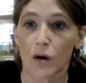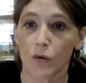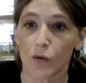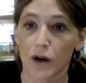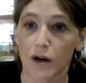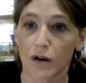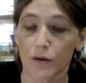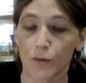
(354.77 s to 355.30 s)

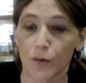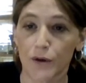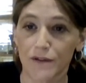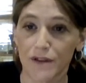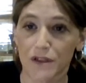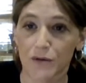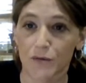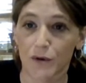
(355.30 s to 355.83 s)
Well, one
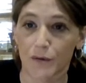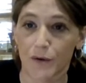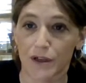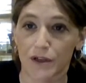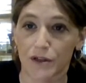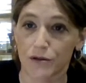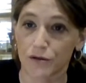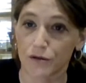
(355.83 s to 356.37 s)
reason we want
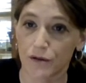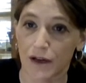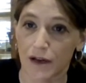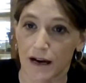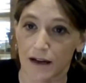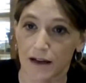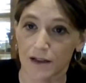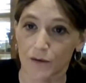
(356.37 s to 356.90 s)
to do
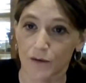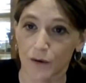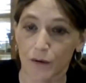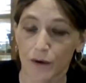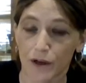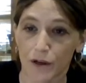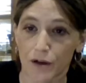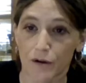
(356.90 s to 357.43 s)
that is we
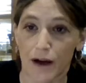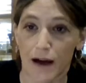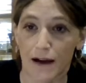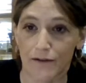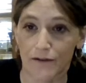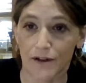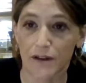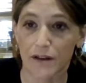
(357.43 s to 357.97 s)
want to know
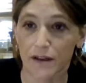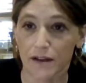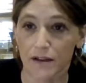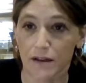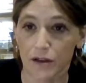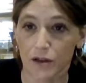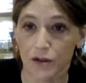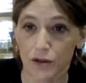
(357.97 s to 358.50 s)
everything
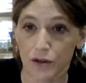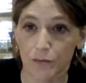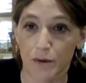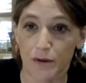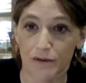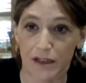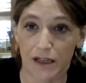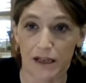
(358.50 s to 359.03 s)
that could
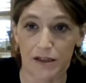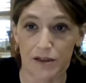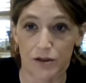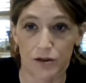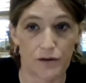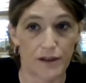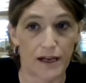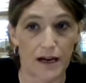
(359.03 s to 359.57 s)
be related
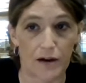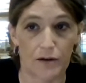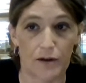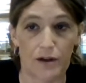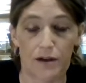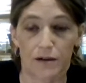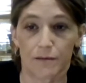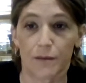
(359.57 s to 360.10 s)
to the
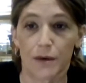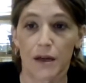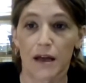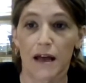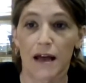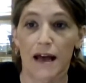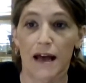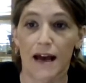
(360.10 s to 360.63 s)
outcome.
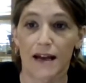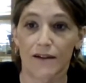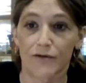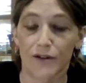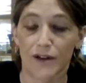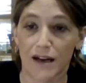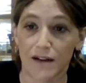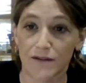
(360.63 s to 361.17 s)
And if
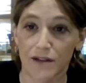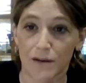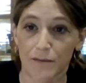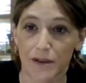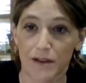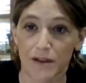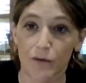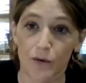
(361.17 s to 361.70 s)
we have
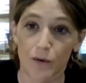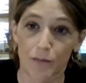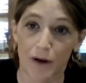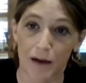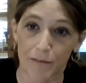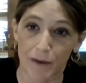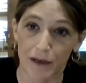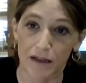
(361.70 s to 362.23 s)
something that we're
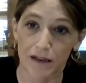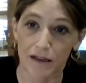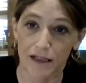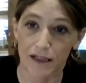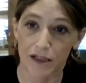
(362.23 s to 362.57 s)
primarily